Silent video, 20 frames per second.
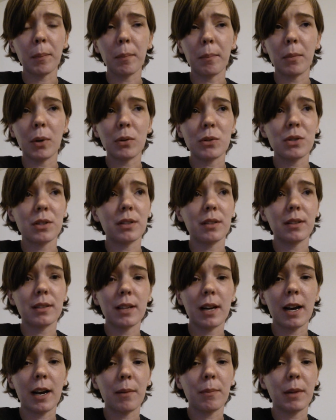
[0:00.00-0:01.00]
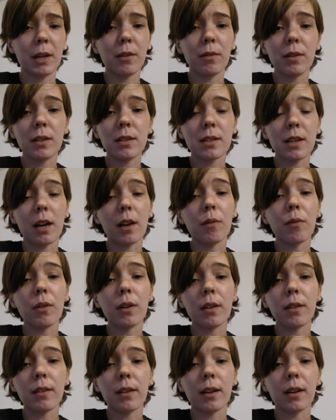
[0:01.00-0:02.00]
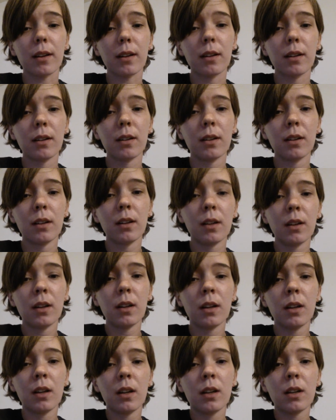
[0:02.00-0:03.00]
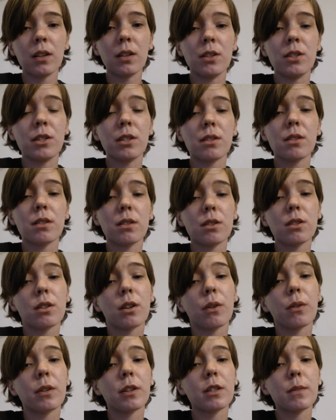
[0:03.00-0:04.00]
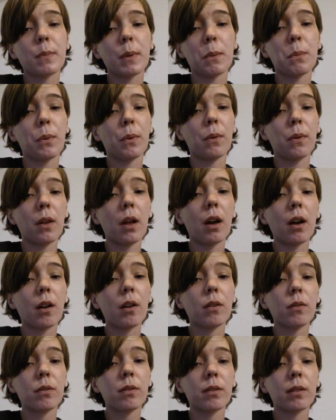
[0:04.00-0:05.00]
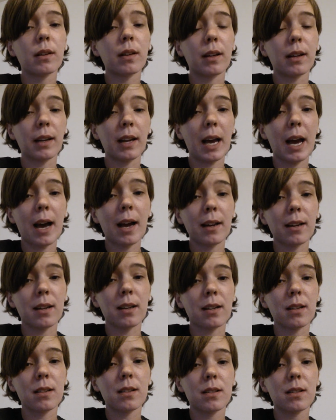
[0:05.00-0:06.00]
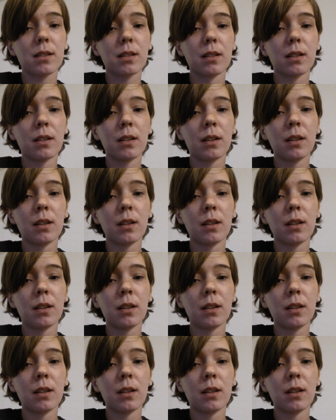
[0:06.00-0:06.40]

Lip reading: Most of the time they risk everything just to show these people love and kindness.